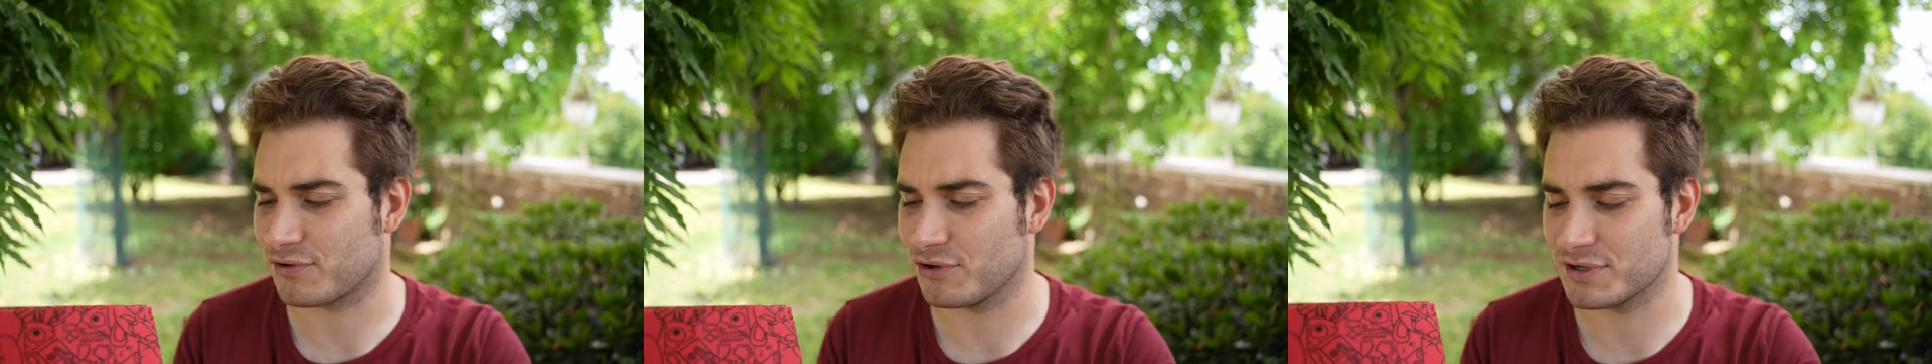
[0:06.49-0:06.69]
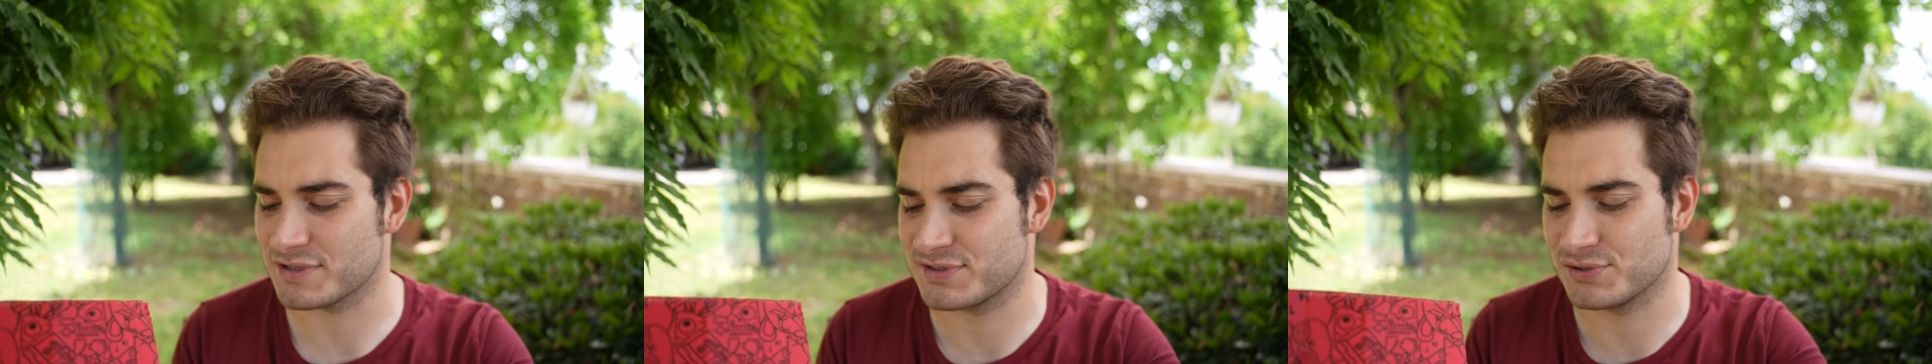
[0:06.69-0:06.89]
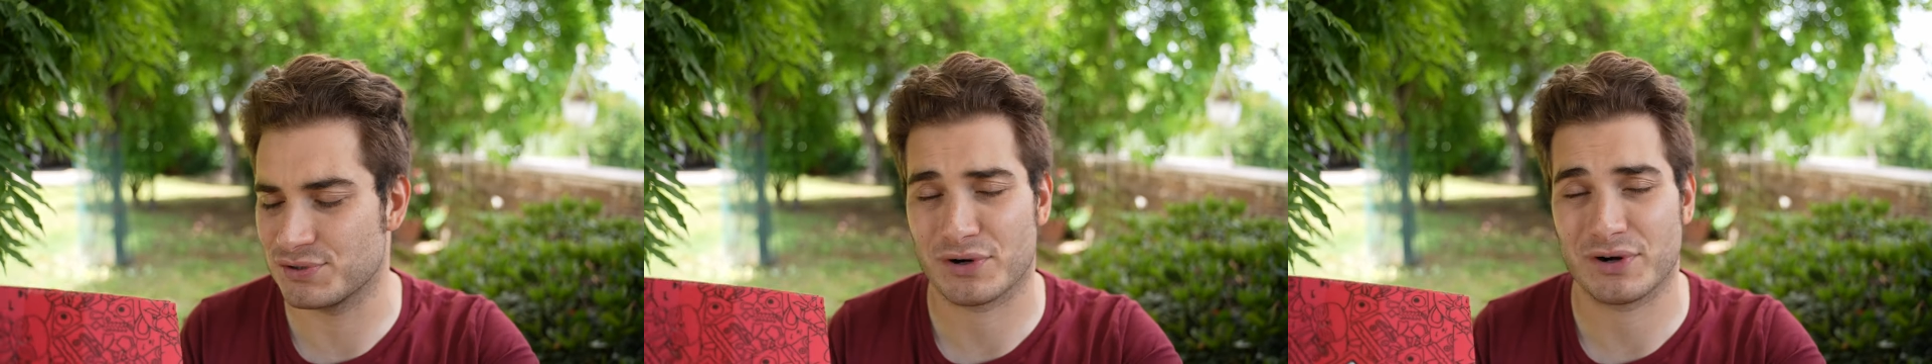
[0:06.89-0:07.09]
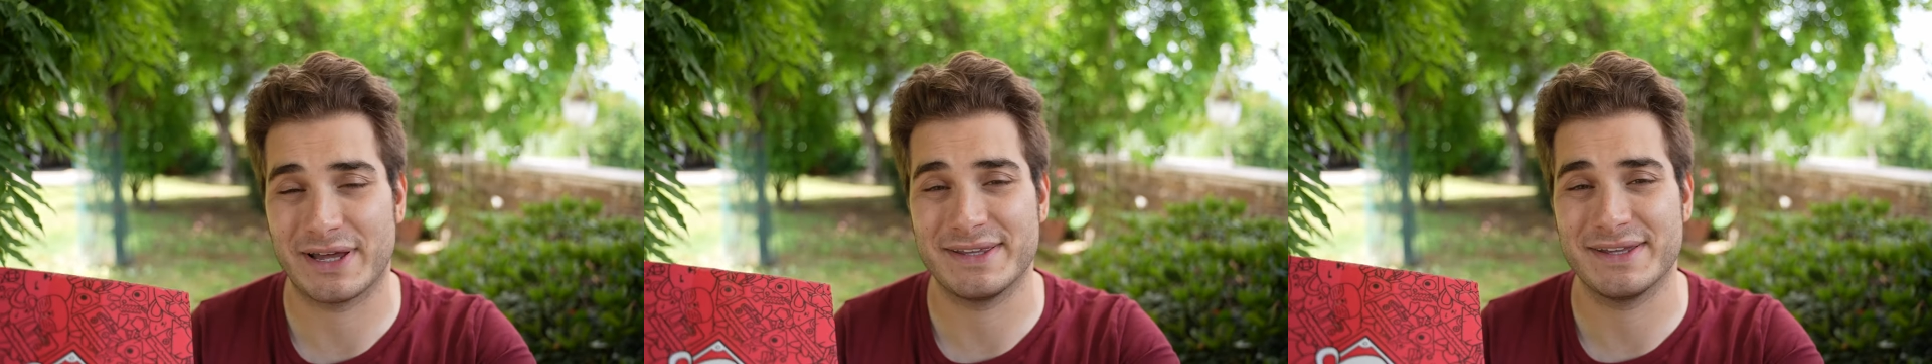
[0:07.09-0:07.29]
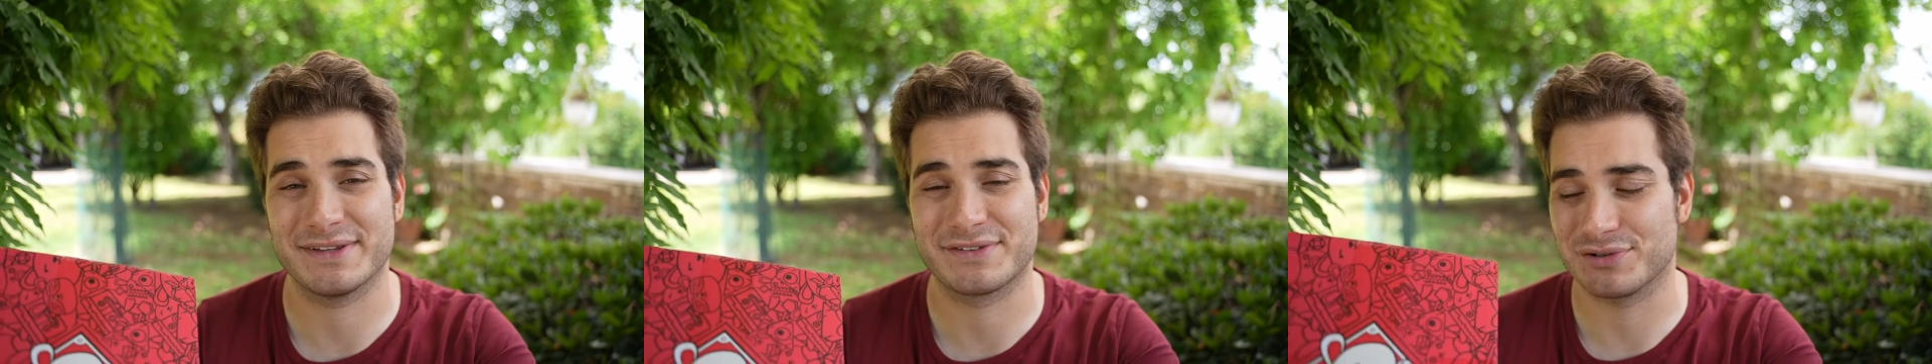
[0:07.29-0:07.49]
course you
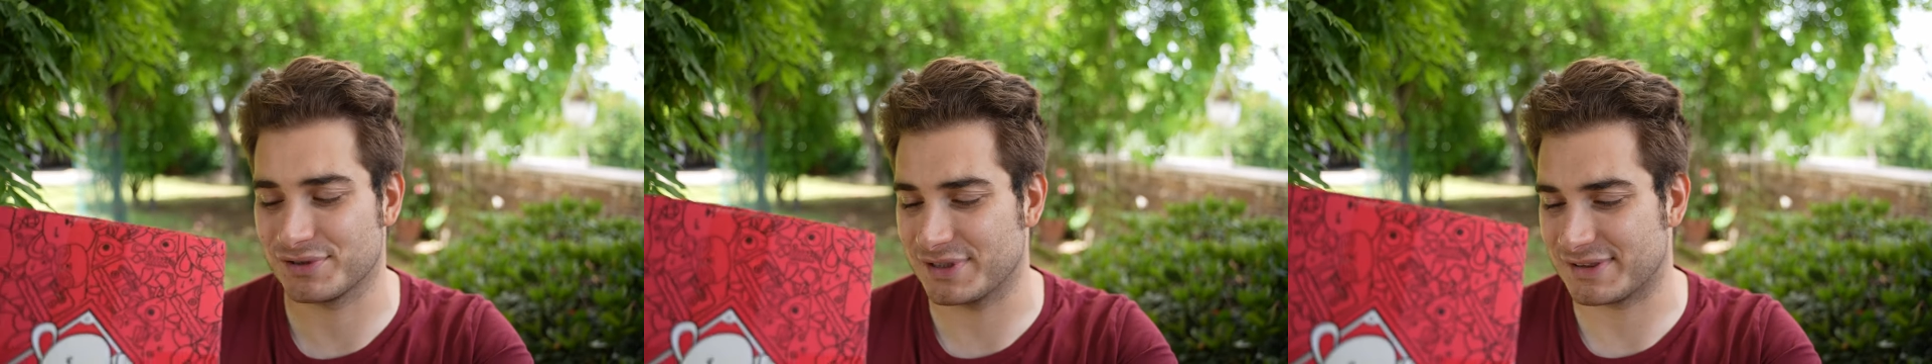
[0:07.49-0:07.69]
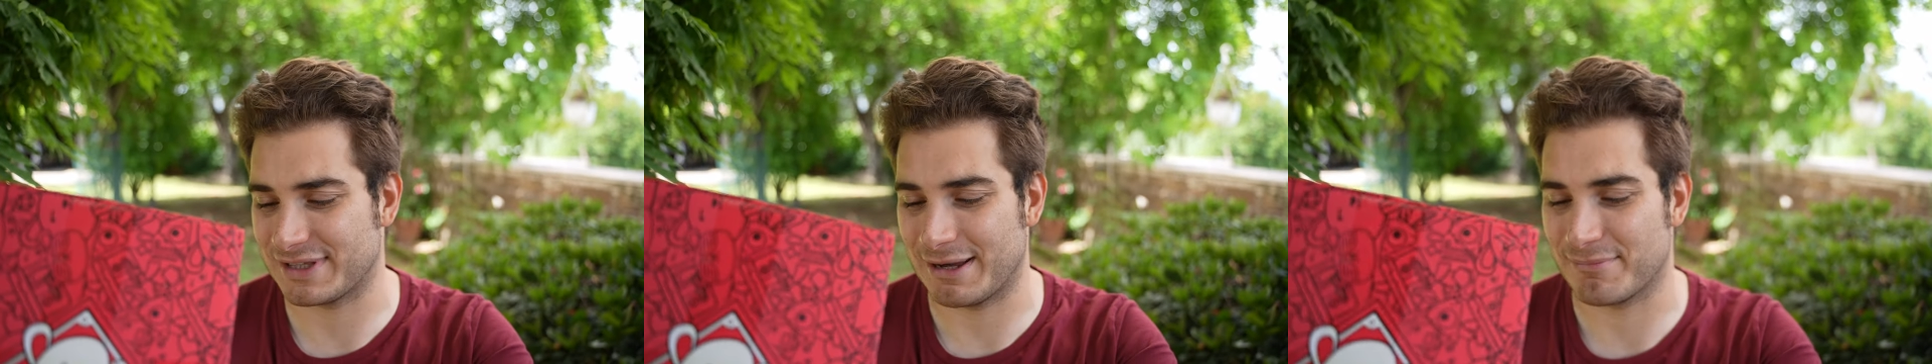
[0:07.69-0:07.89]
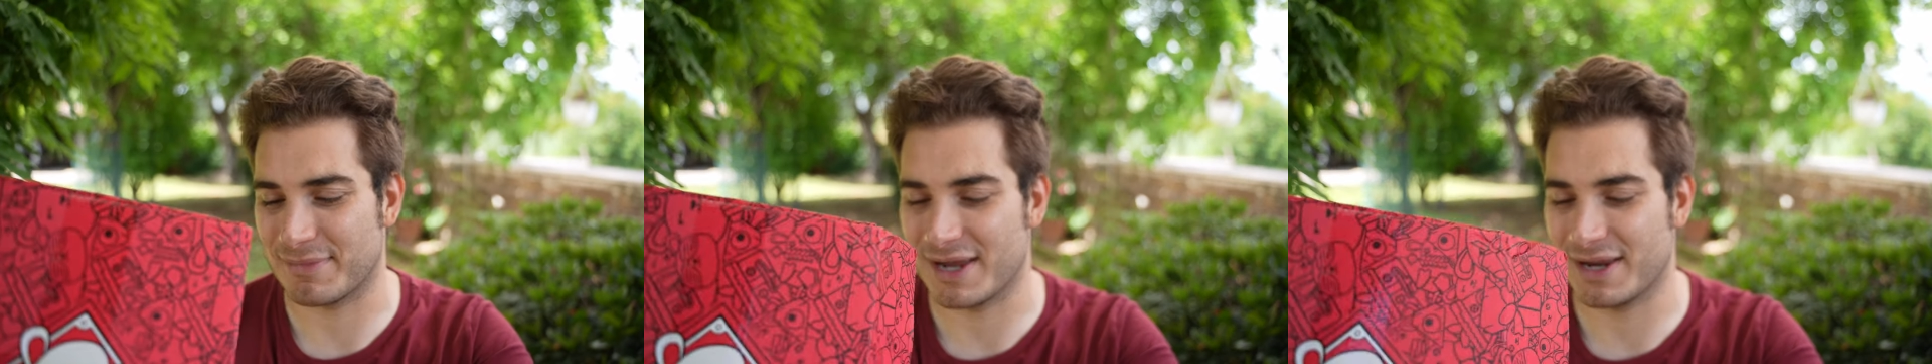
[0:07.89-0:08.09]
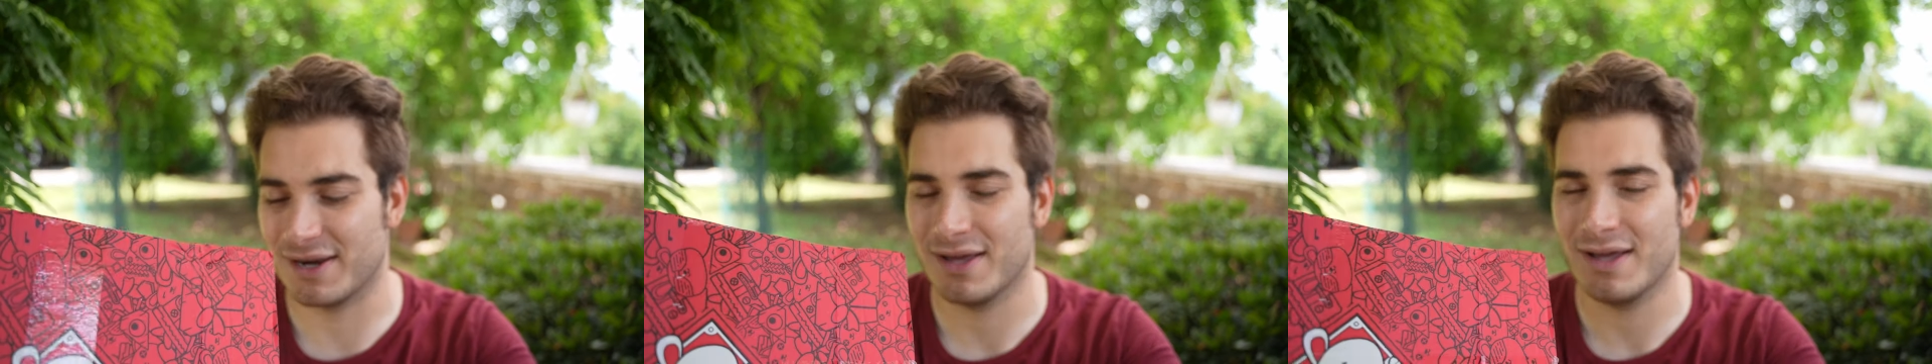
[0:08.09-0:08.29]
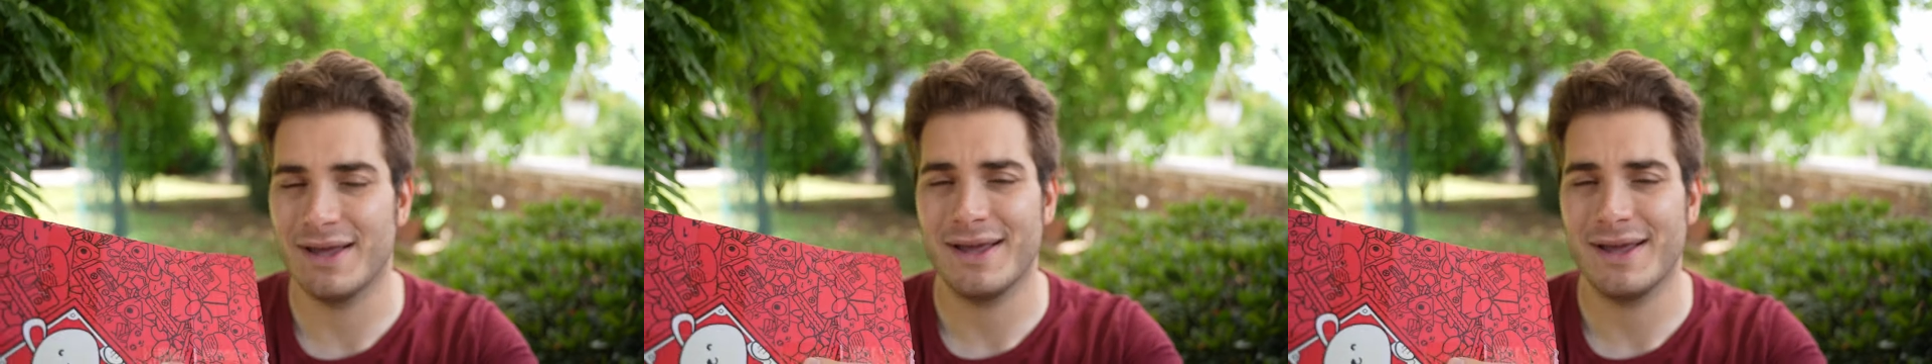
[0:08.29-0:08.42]
already saw the thumbnail.